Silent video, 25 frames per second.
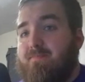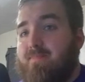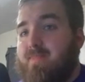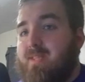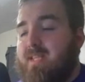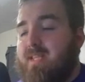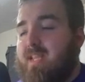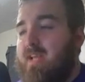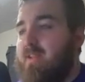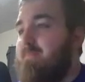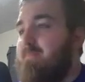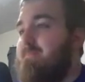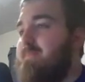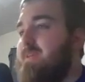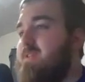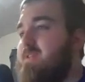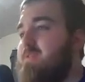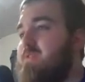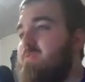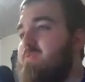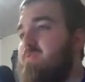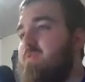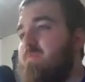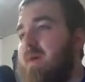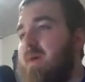Now, the
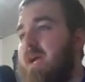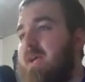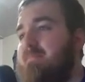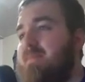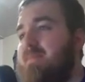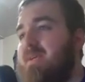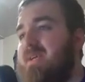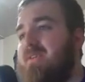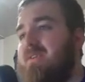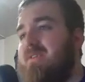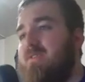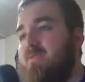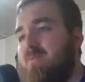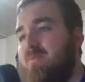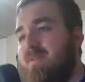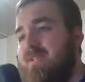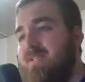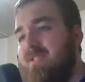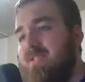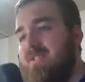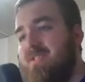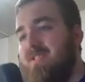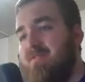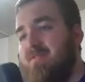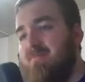Bills were my pick to win
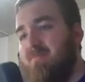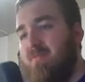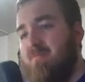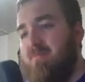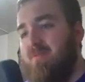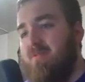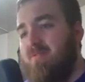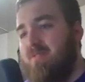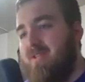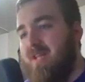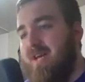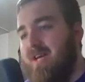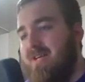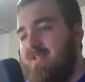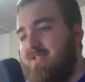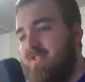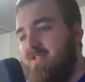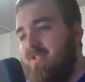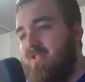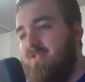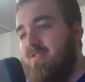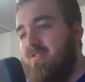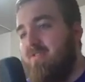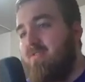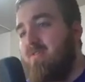the Super Bowl last
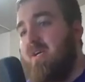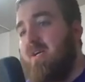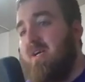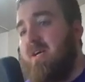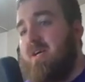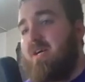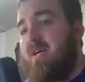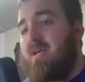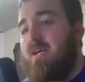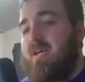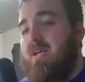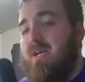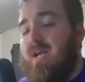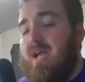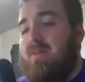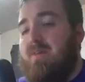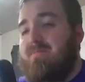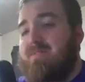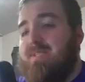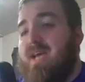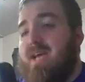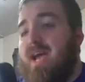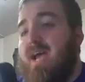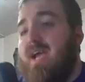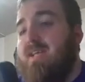year. I
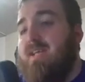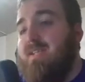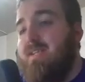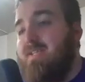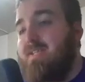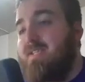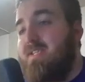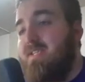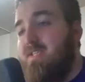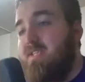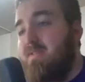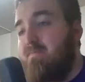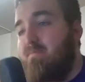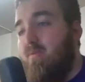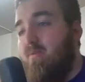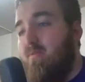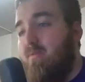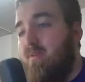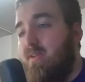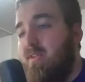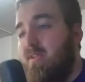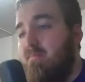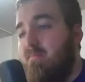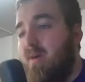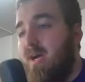was highly
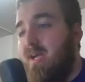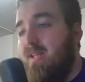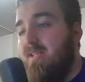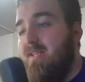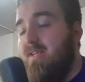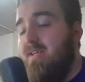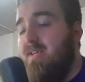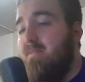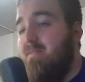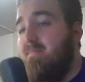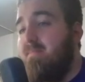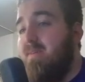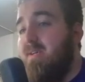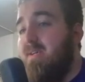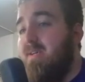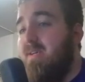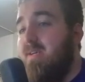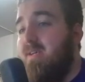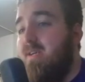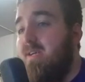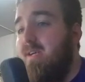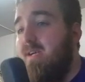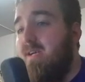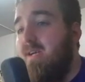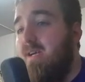disappointed by them,
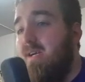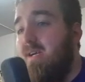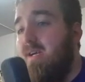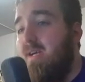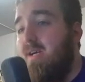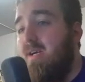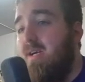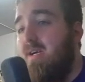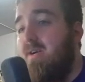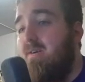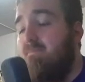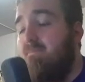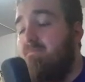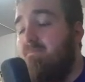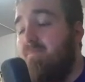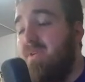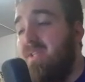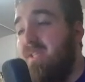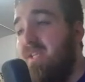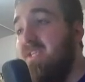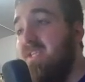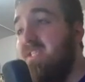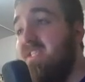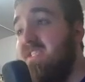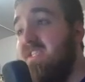but
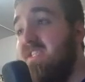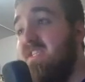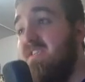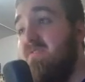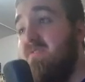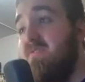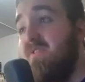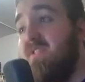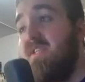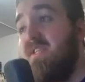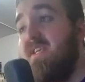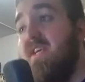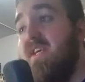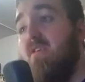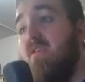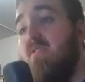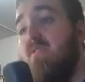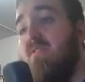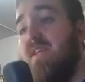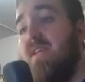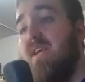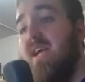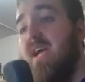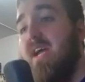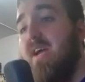they still scare
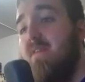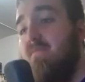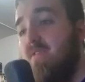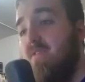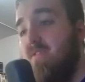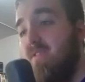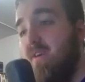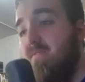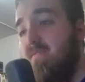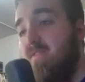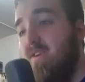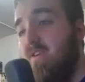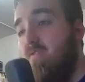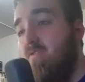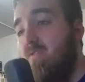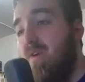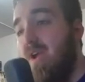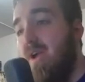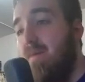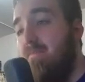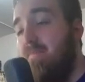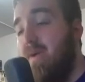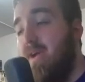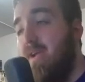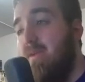the ever-loving
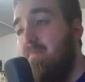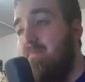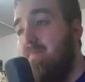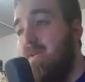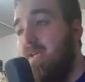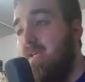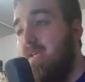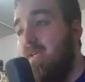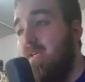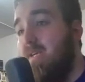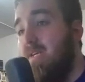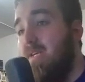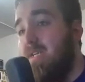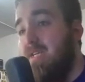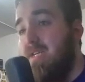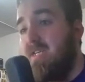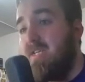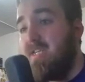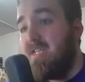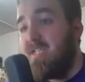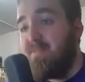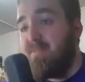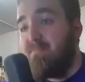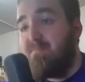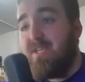crap out of me,
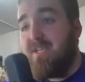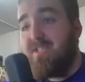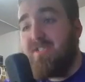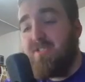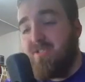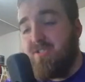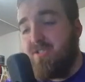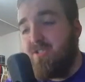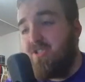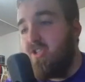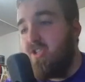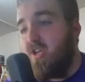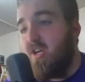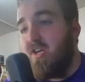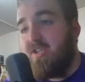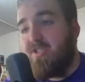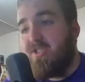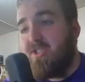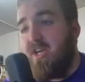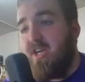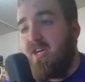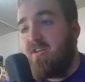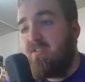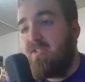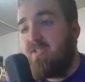especially Josh
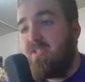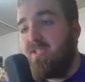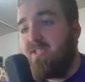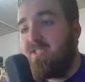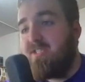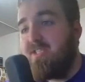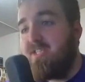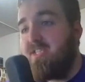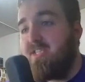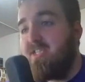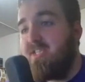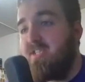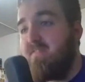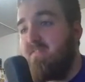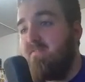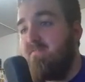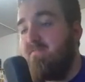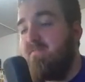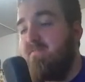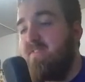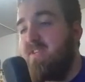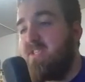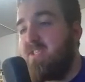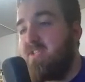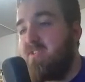Allen, because he is a
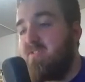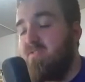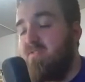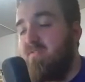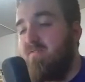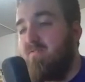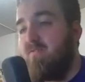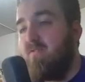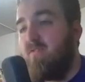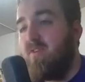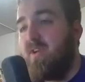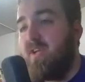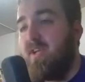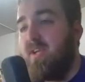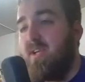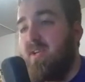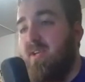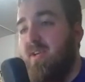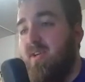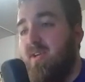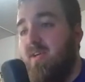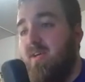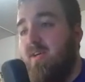physical freak.